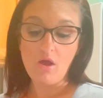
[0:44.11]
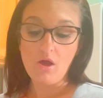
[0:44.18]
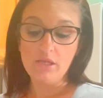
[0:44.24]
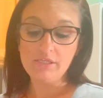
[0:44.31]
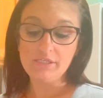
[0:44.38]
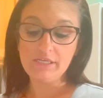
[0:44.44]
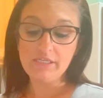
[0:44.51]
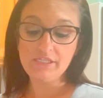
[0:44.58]

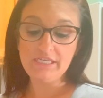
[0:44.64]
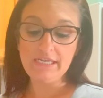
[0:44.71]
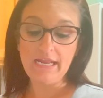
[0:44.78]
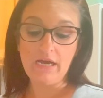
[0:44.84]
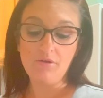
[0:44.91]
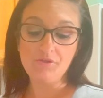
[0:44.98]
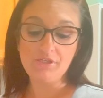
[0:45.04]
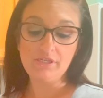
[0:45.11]
16
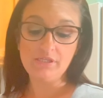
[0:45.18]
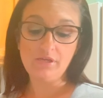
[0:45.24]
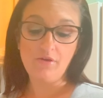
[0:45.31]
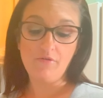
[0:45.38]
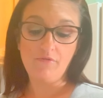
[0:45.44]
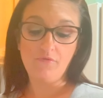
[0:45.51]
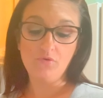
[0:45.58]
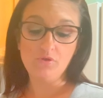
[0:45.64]
ounces
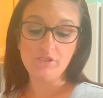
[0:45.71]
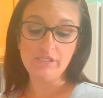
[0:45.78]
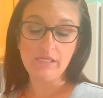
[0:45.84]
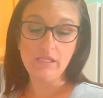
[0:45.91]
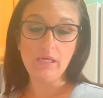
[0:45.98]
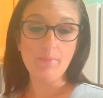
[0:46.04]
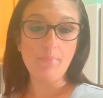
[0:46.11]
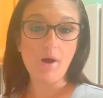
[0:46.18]
of
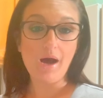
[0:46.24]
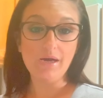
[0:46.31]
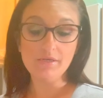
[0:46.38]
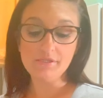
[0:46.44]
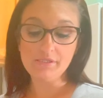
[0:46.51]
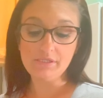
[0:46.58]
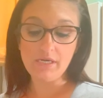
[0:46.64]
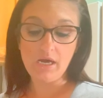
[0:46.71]
fusilli
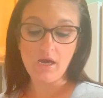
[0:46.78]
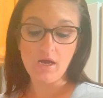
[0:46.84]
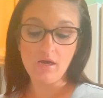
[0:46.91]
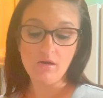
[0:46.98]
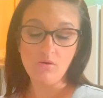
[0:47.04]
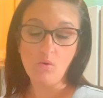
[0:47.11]
pasta,